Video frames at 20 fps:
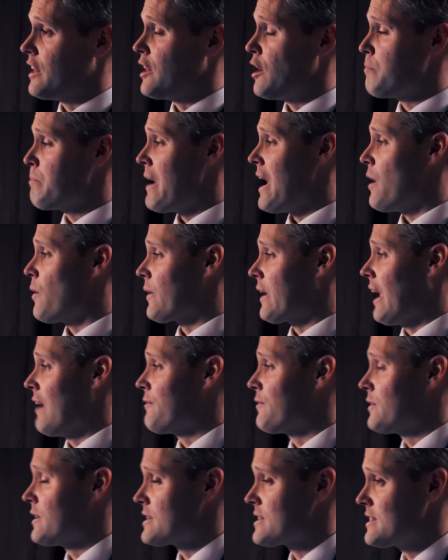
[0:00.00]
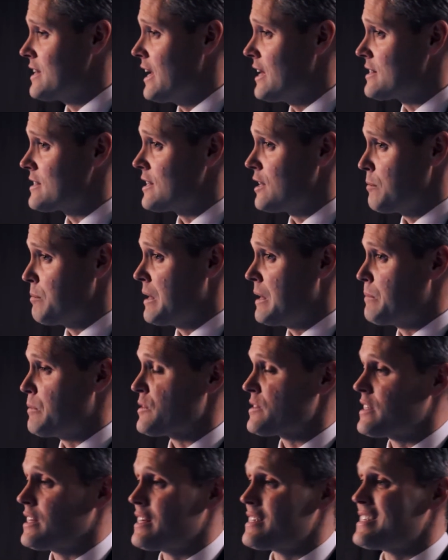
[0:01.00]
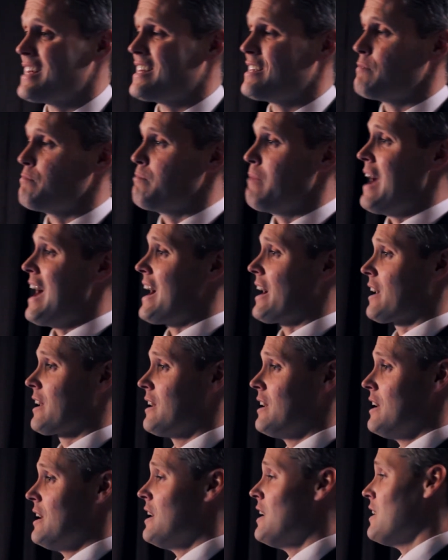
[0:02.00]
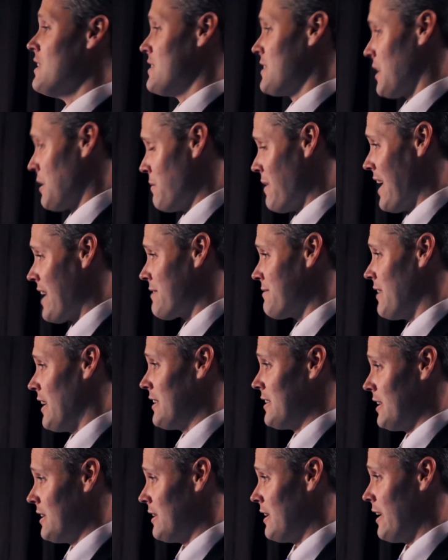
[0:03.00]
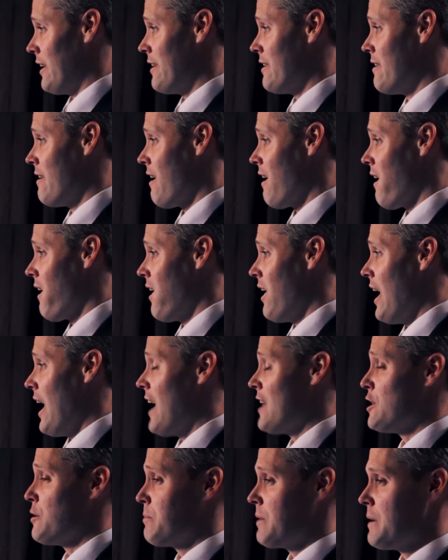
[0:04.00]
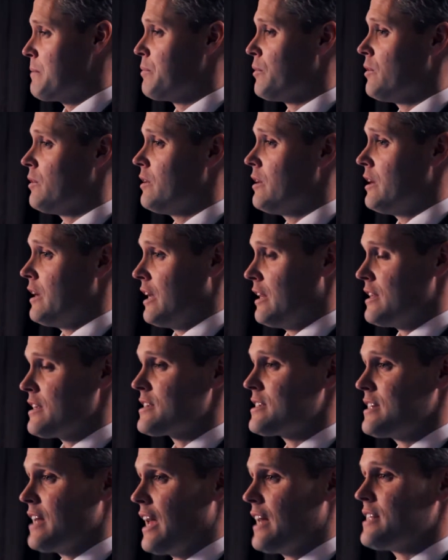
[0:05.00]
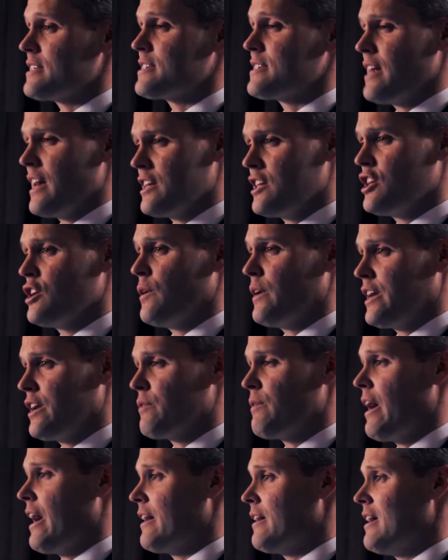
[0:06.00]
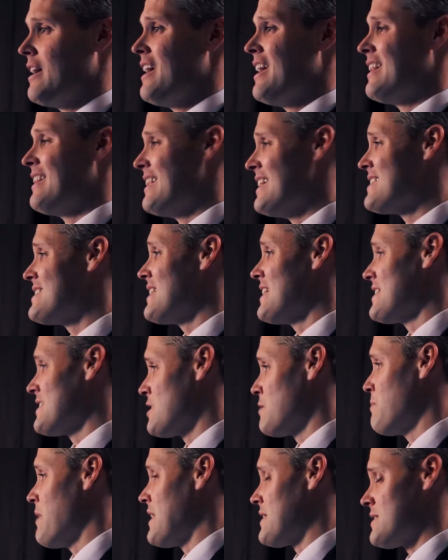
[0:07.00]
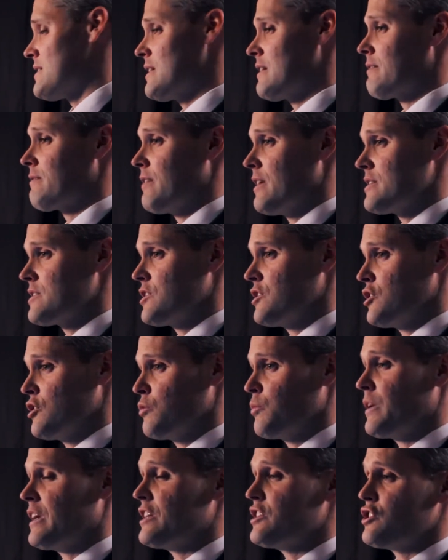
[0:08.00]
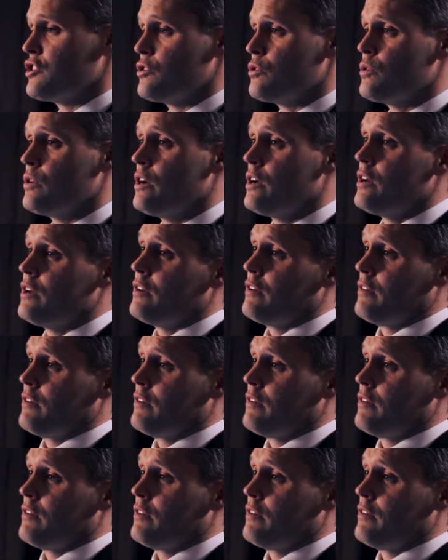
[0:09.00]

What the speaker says: that their power came from the states and the people, so they sent it back to get ratified, didn't they? And the people in the states said, you know what, you're right. This is the best thing for us to do. We do